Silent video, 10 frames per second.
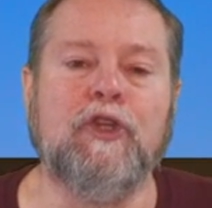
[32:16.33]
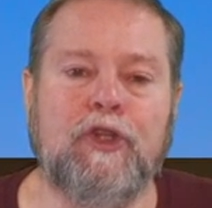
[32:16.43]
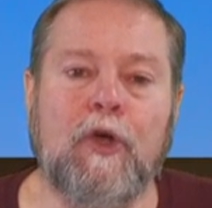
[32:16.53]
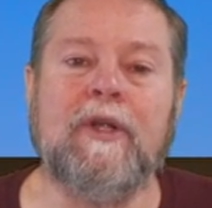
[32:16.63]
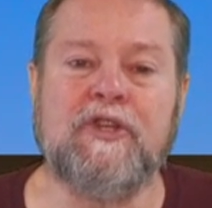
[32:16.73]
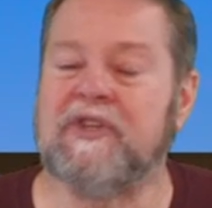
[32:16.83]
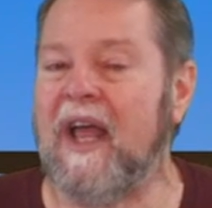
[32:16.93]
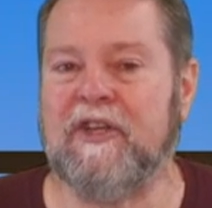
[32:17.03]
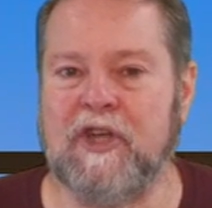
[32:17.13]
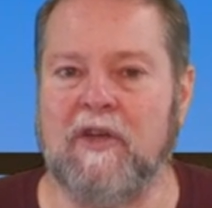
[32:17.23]
Do it just
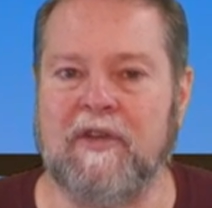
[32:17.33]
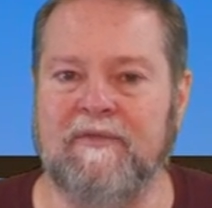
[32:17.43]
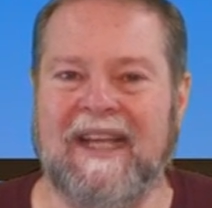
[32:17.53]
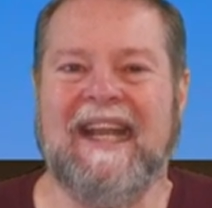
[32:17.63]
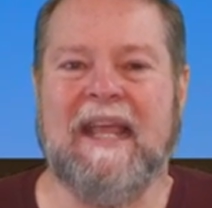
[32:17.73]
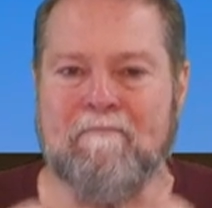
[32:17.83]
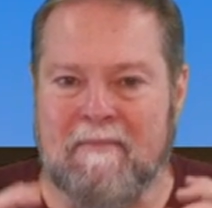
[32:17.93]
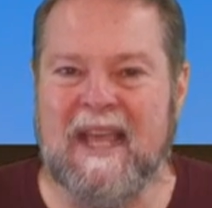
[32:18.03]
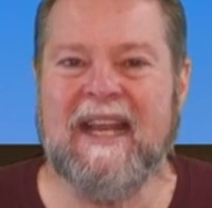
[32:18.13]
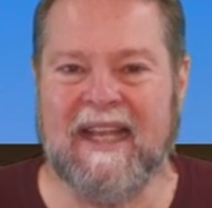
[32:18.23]
like Joseph did
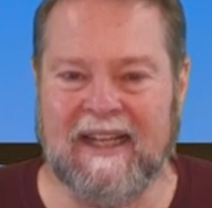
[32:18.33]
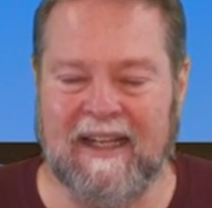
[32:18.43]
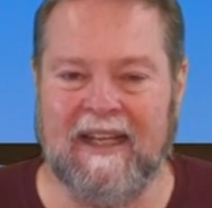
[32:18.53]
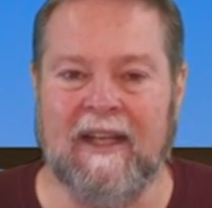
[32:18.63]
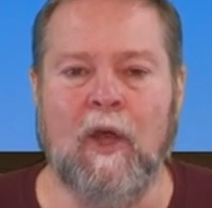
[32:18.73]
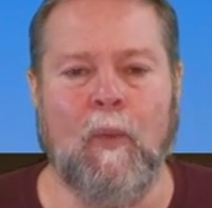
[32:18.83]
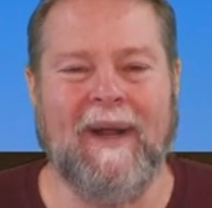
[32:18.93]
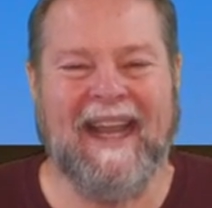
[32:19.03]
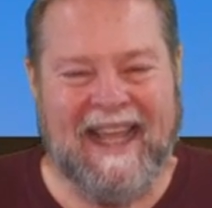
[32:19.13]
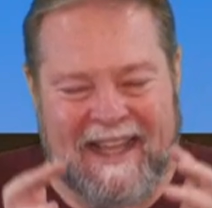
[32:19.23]
immediately.
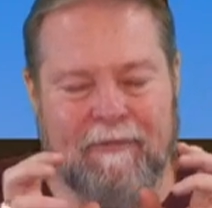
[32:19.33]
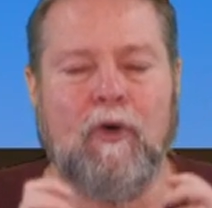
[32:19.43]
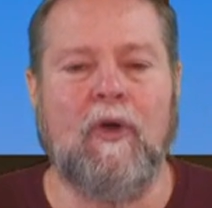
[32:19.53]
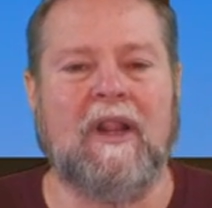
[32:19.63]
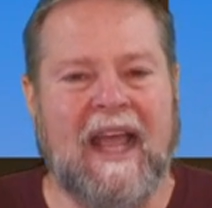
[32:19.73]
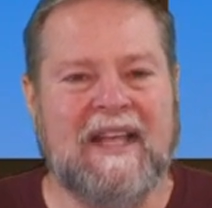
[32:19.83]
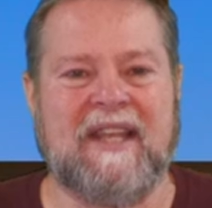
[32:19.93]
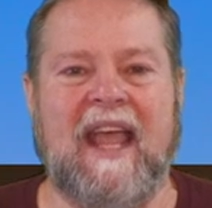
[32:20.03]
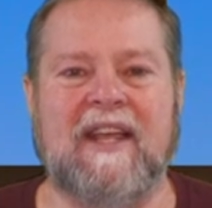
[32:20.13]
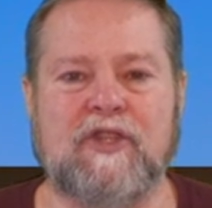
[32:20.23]
When evil lays
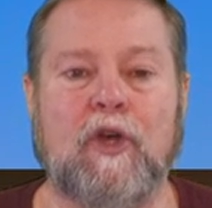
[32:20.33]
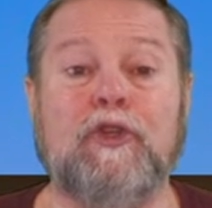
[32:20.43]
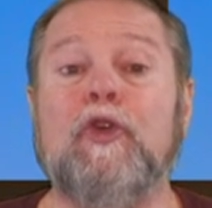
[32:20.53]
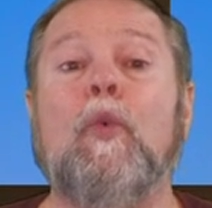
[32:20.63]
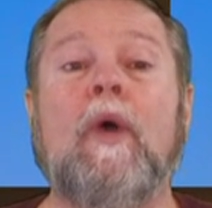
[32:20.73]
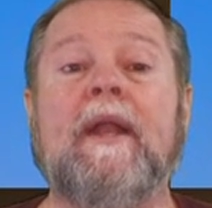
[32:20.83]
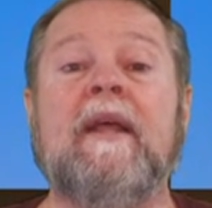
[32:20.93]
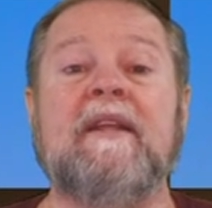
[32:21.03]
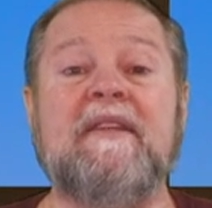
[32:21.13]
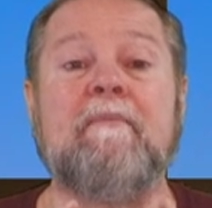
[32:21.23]
hands on you, when
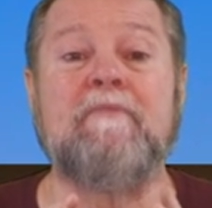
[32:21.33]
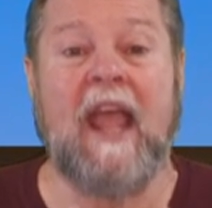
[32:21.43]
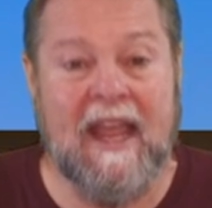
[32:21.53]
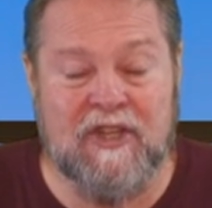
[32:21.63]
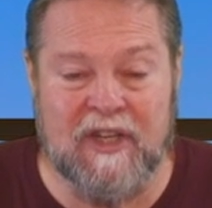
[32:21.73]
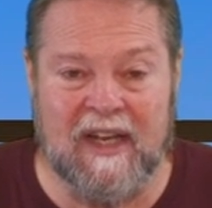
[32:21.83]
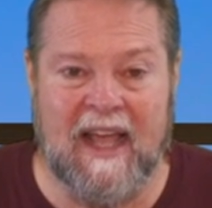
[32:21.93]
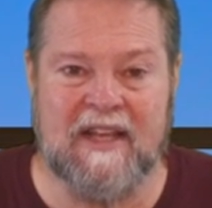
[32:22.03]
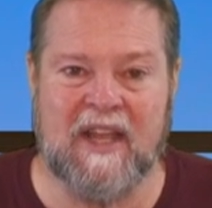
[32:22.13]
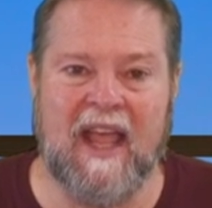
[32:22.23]
temptation
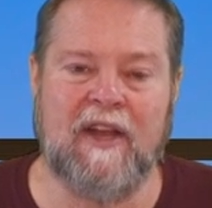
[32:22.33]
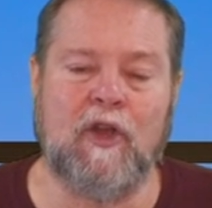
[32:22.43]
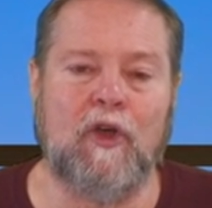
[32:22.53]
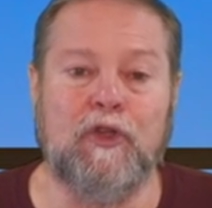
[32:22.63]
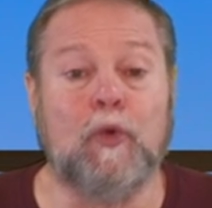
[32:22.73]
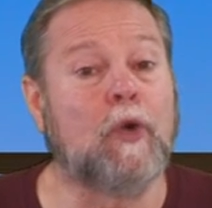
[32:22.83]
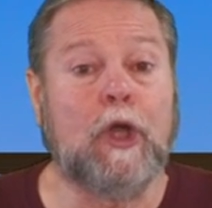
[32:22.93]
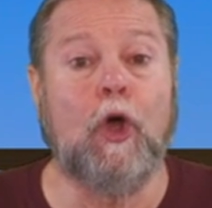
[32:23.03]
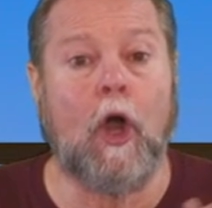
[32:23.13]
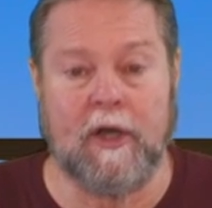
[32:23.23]
lays hand on you,
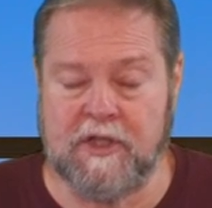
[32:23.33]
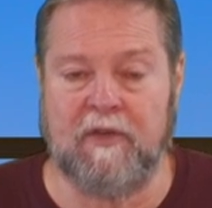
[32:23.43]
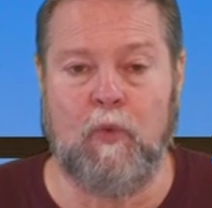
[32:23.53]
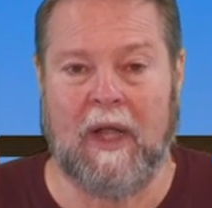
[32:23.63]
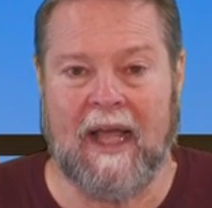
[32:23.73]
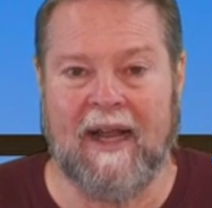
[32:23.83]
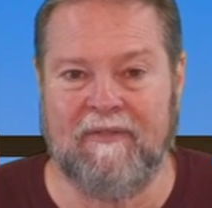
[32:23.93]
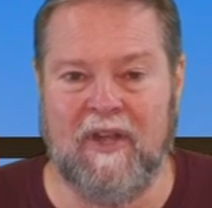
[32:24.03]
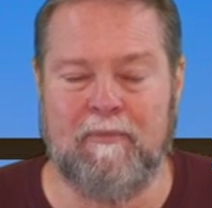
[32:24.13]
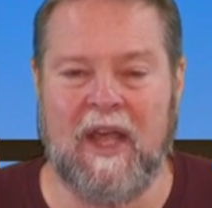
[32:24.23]
regardless of what kind
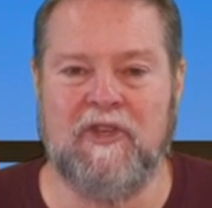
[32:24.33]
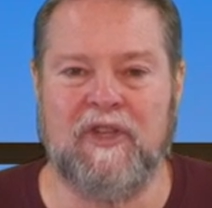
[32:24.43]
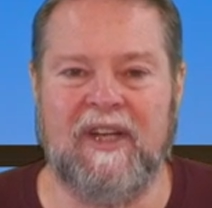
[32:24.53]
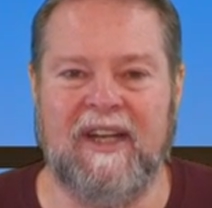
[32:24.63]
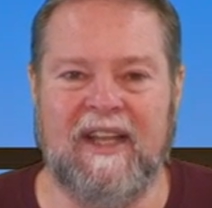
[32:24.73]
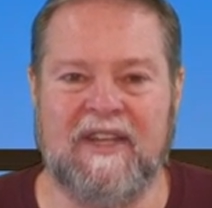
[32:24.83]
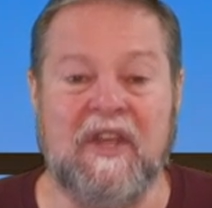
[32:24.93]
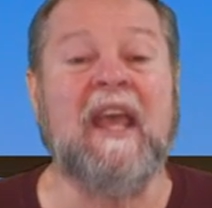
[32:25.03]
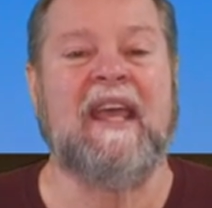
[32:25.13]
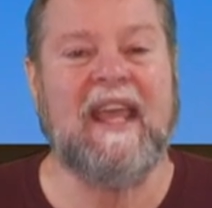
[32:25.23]
of temptation it is,
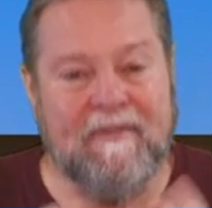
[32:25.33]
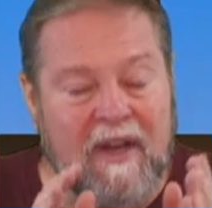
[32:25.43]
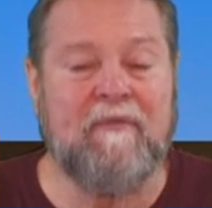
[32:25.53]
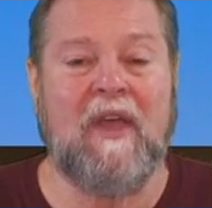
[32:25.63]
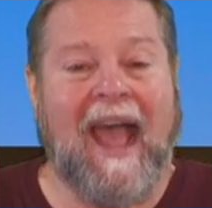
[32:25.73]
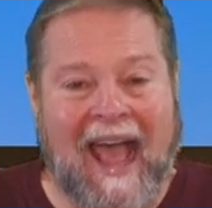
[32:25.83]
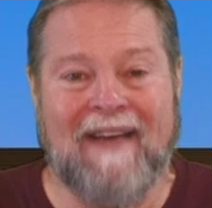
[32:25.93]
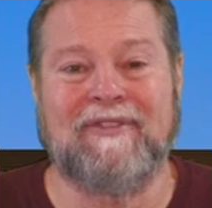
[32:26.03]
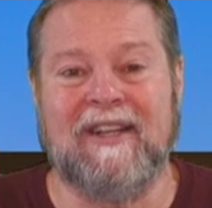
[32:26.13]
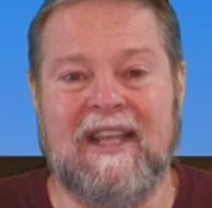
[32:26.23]
even if you
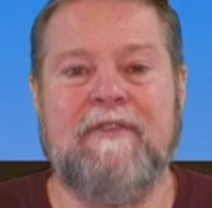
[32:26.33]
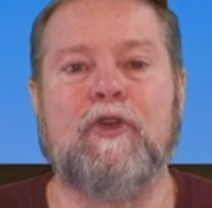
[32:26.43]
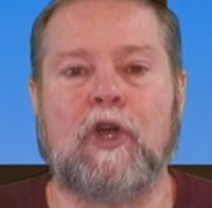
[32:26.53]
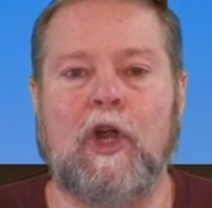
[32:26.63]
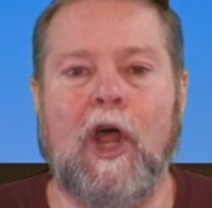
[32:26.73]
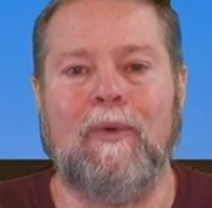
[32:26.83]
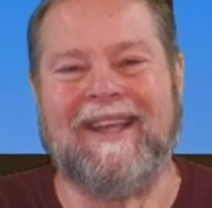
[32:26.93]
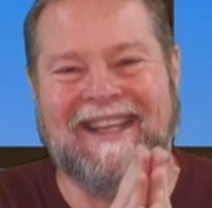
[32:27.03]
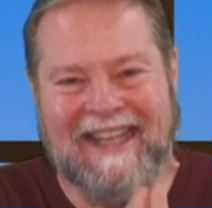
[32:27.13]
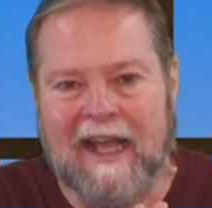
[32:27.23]
have to leave your cloak,
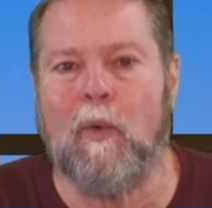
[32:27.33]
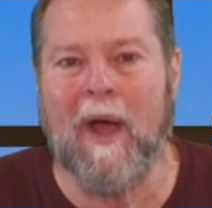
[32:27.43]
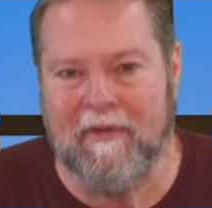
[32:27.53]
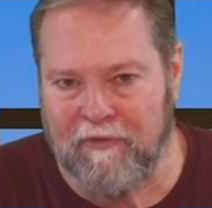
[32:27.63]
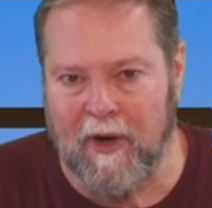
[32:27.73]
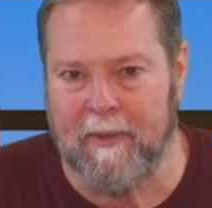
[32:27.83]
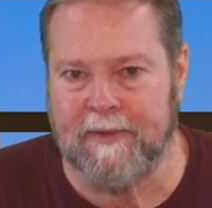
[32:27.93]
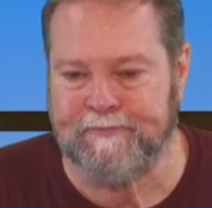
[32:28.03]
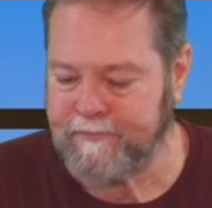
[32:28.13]
get away from it.